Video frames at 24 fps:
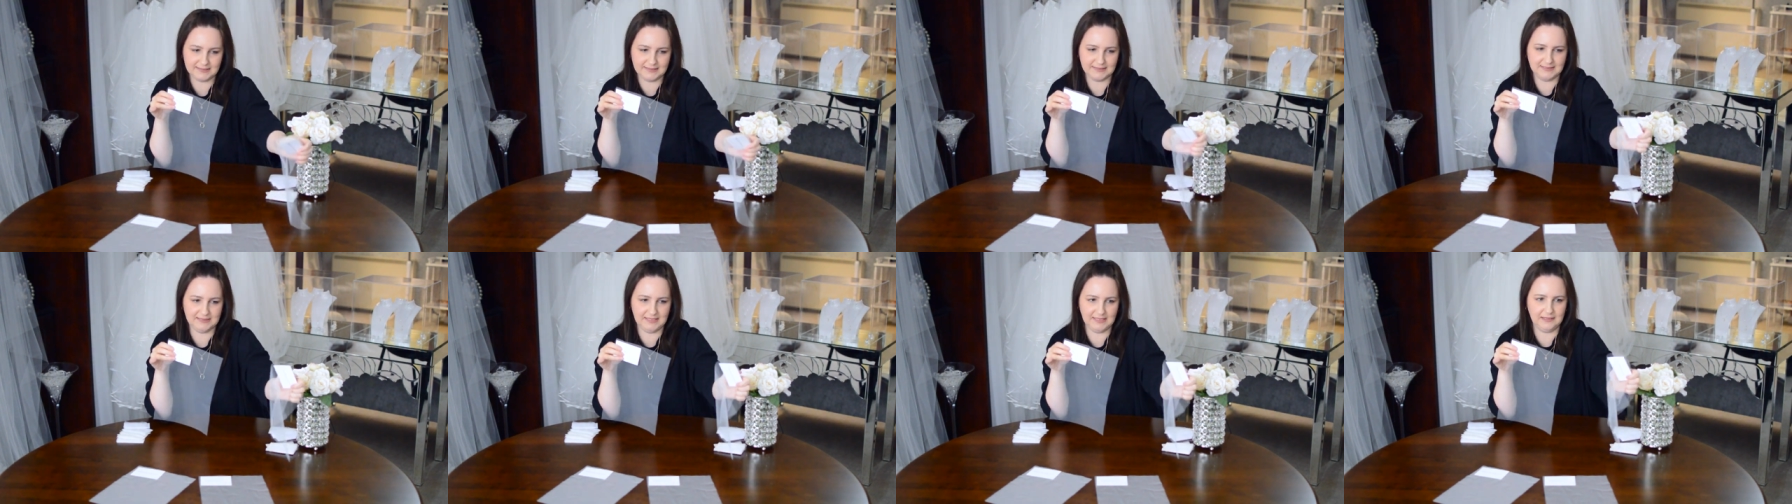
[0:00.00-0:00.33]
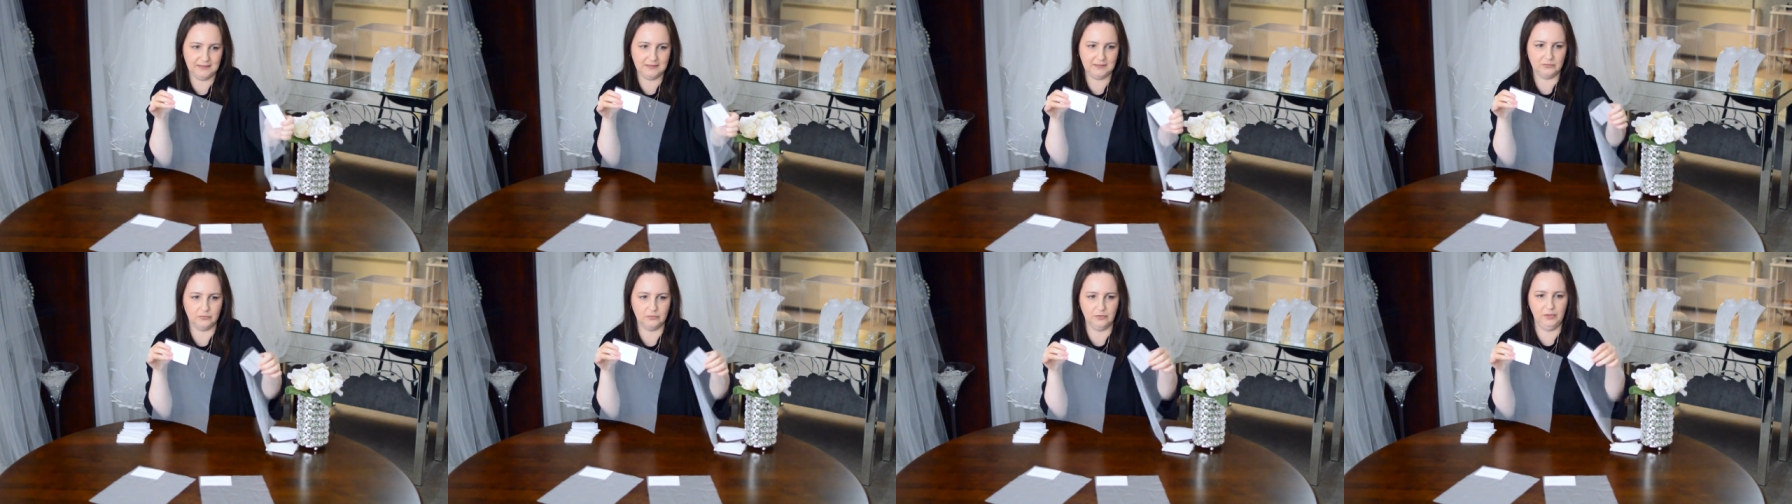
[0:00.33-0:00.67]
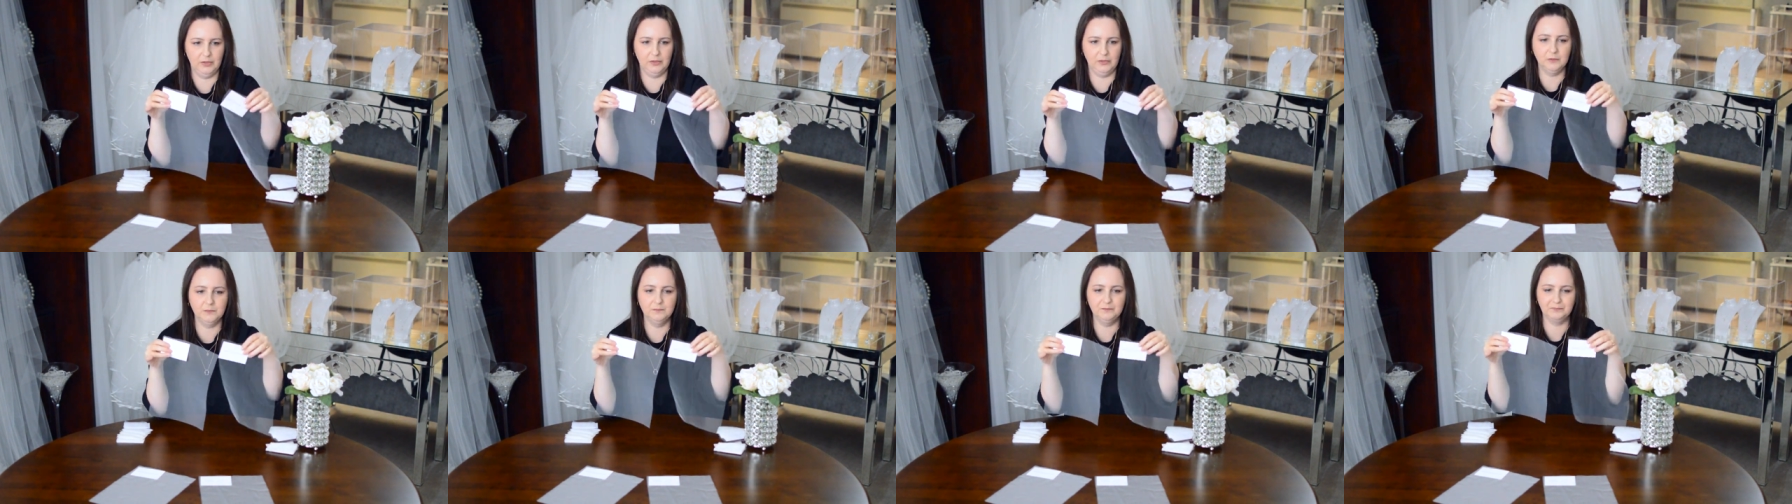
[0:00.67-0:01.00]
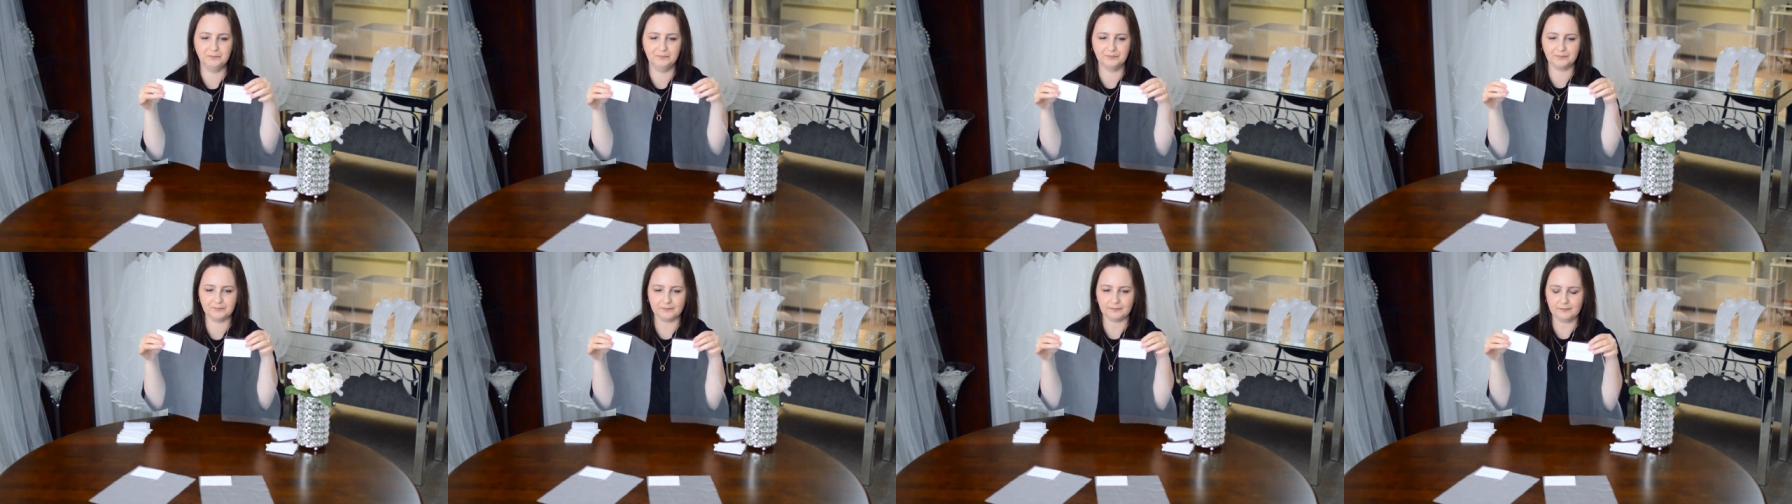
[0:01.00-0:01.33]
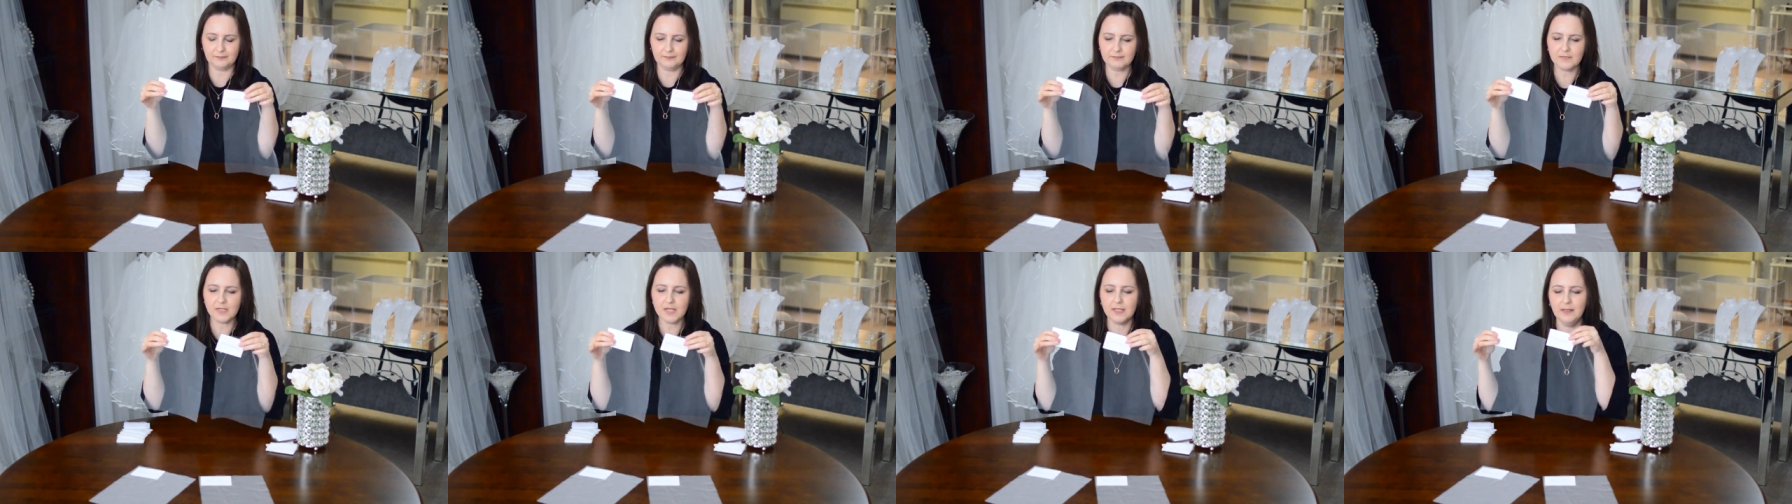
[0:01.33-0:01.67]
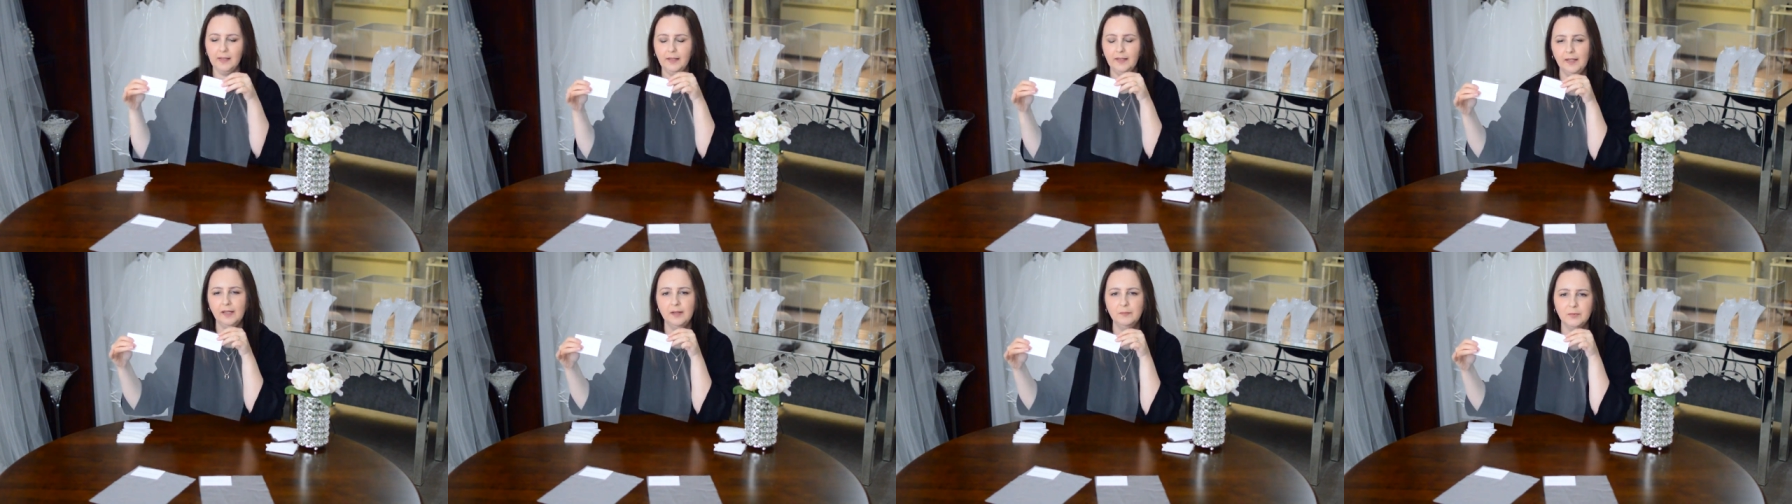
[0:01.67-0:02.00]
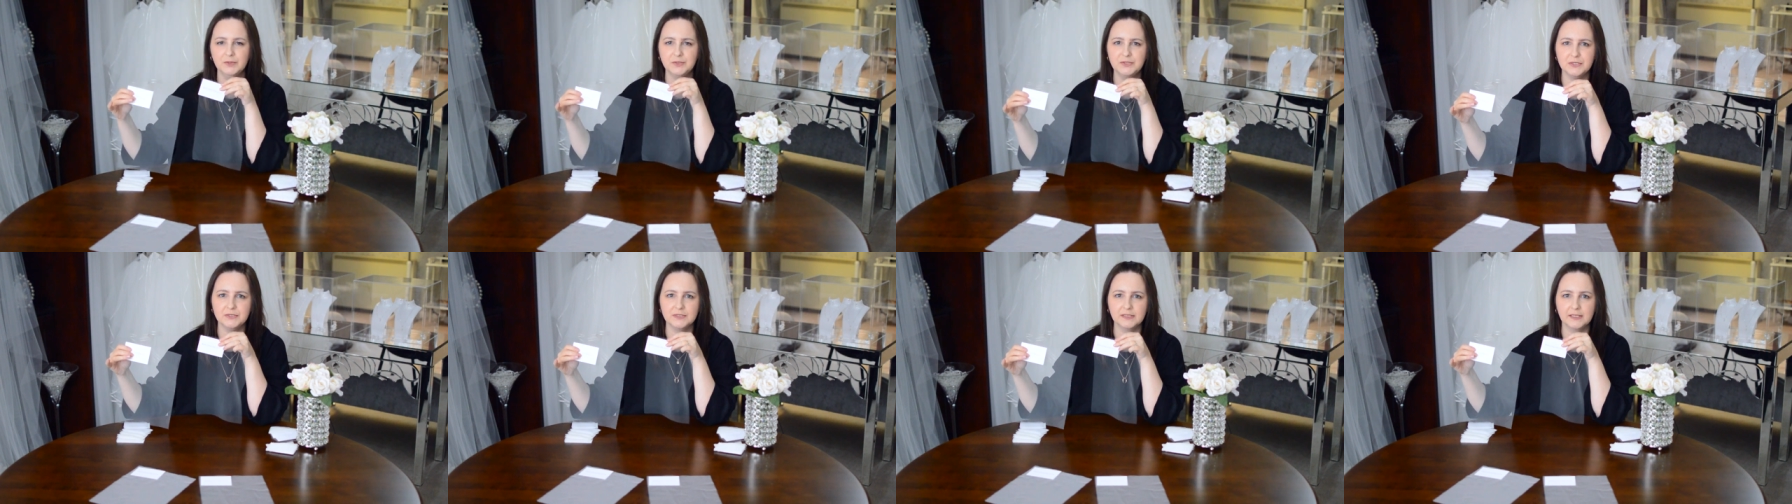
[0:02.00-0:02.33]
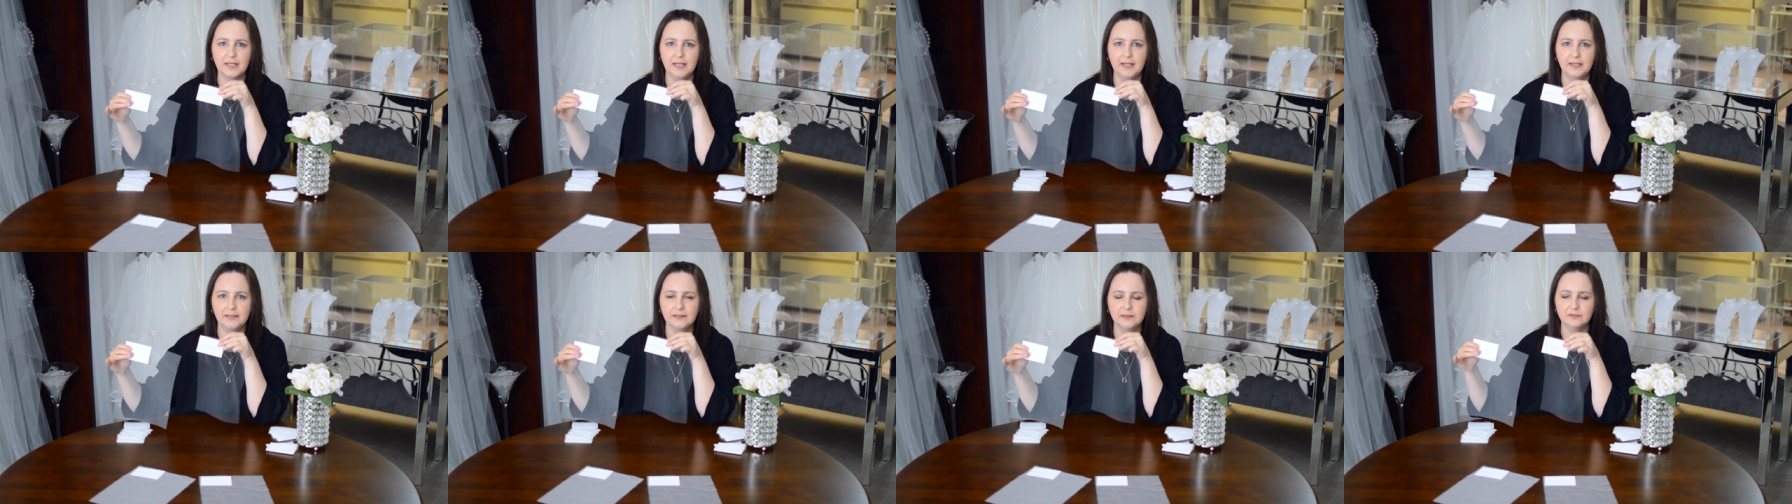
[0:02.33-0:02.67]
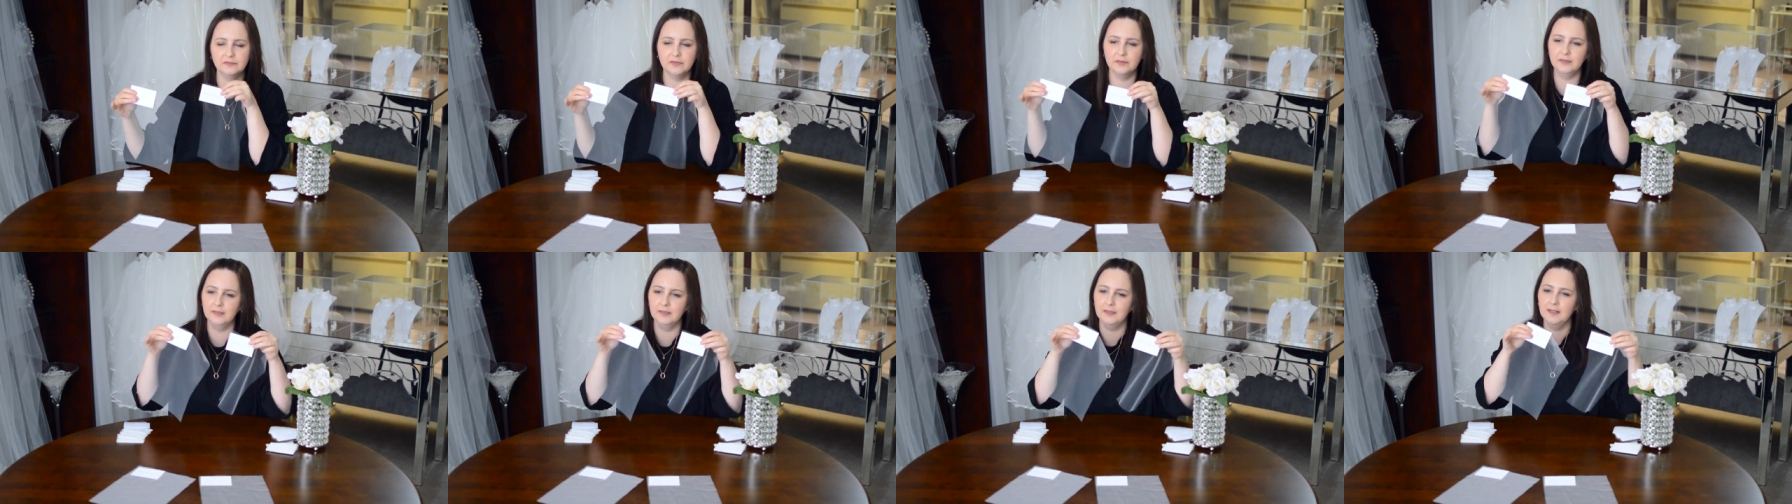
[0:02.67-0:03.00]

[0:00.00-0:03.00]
see-through. We'll do the